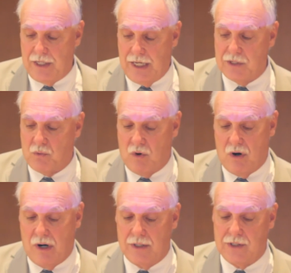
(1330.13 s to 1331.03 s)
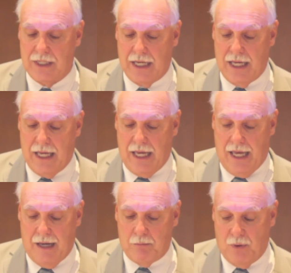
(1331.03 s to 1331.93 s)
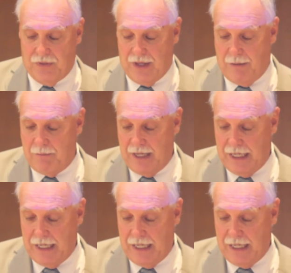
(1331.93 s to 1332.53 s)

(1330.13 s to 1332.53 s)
his words and put them